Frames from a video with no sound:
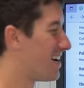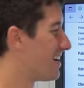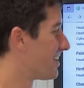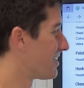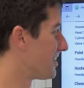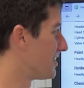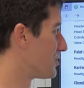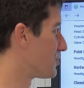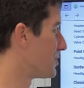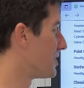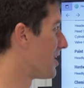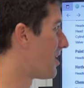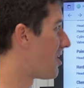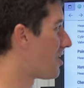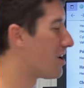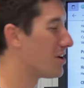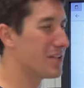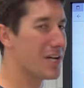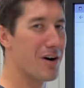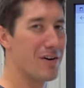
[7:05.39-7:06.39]
Because we
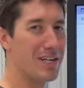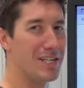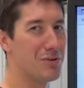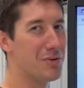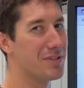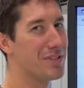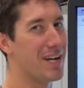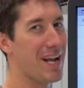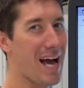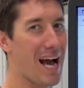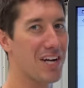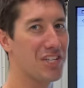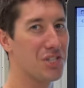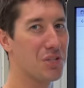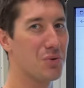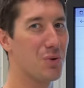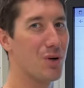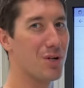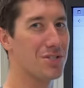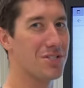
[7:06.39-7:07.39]
all know, anyone that
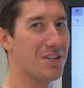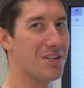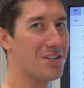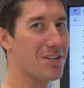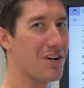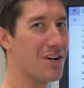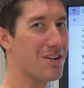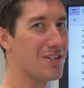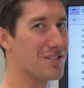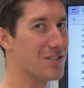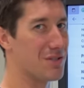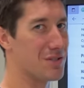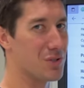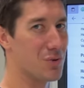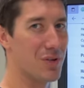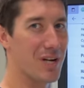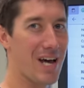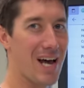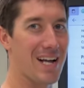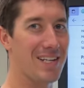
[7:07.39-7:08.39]
actually works on cars knows that
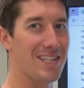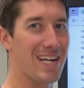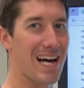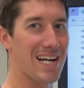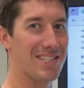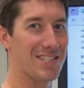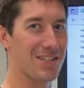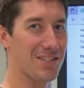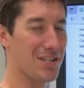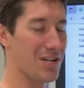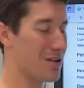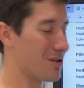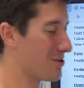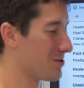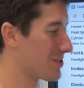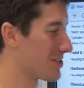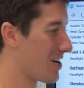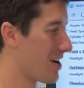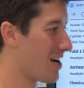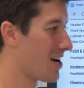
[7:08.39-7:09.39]
when a head gasket
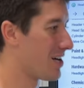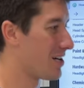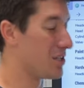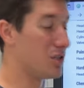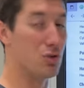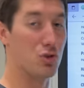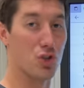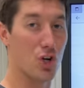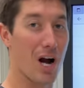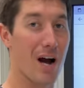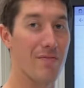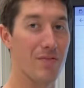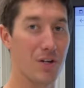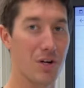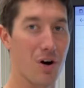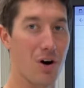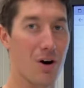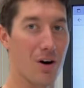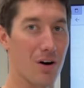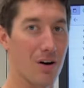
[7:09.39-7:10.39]
goes, you drive the
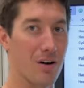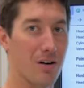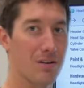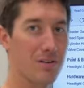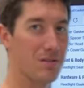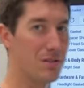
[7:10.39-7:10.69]
car.